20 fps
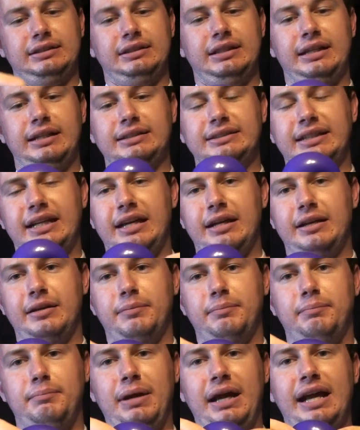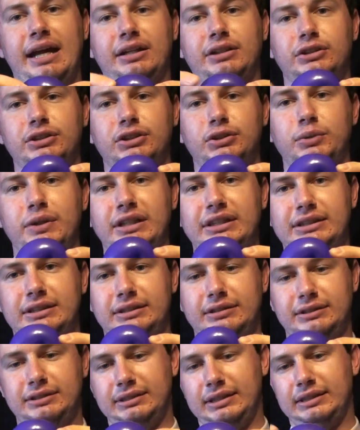That is a petal twist,
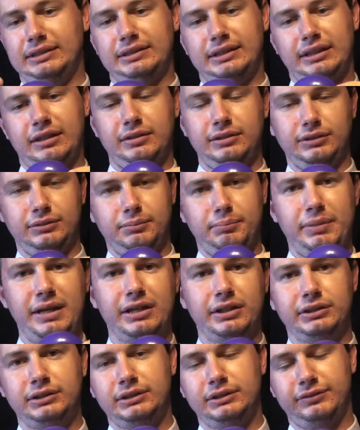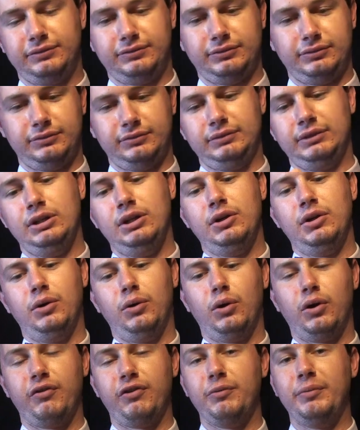so that's like a petal.
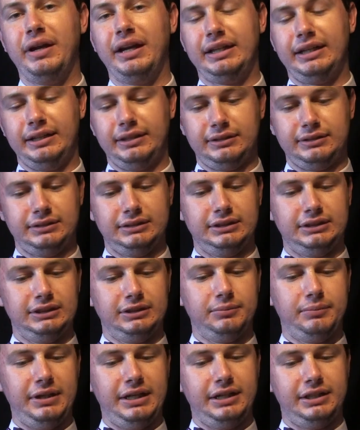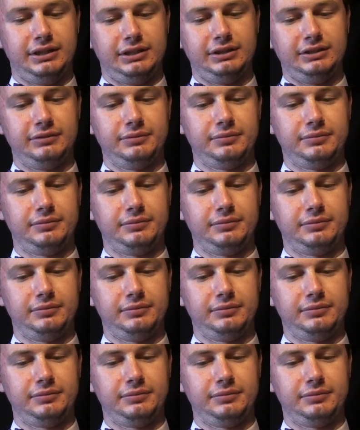Or if you make it bigger,